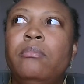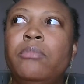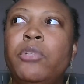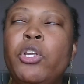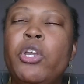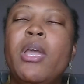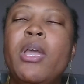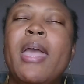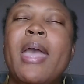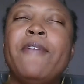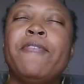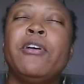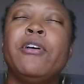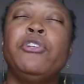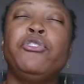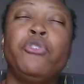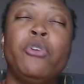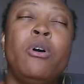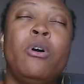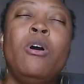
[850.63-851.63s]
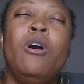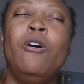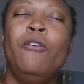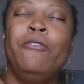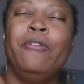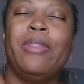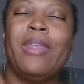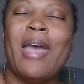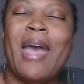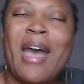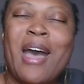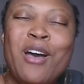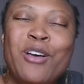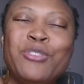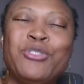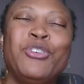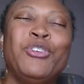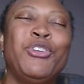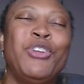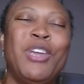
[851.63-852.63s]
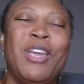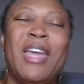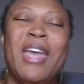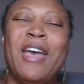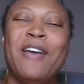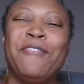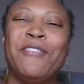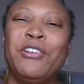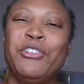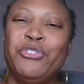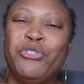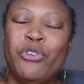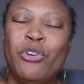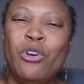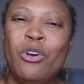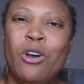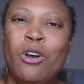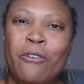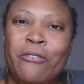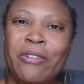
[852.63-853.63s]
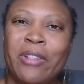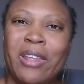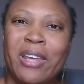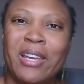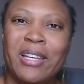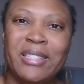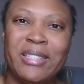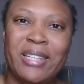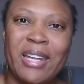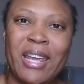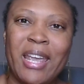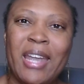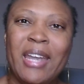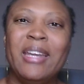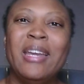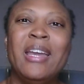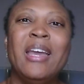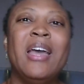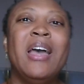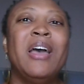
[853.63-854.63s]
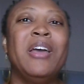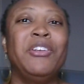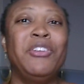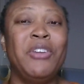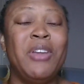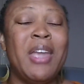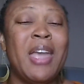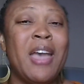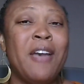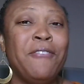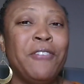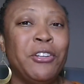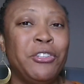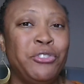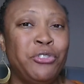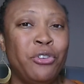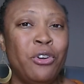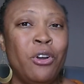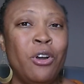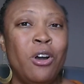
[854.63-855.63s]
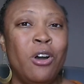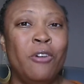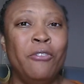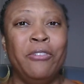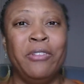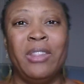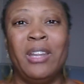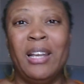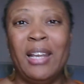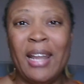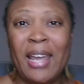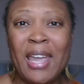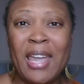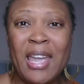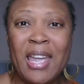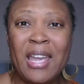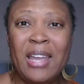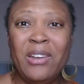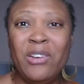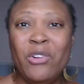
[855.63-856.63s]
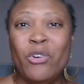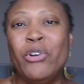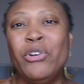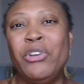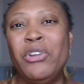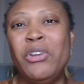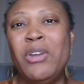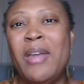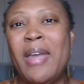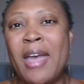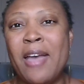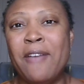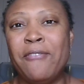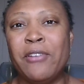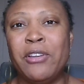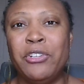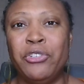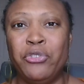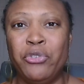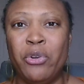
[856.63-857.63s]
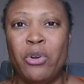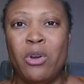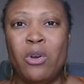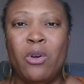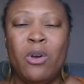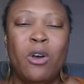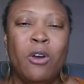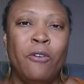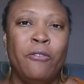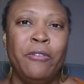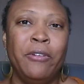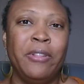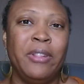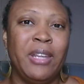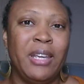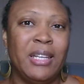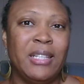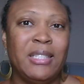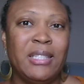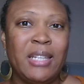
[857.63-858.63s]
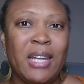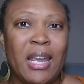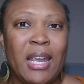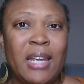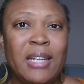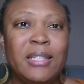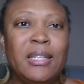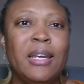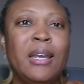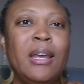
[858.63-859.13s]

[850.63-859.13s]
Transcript: do you have control over the house or do you have control over the estate? Do you have control over the land or do you have control over the estate?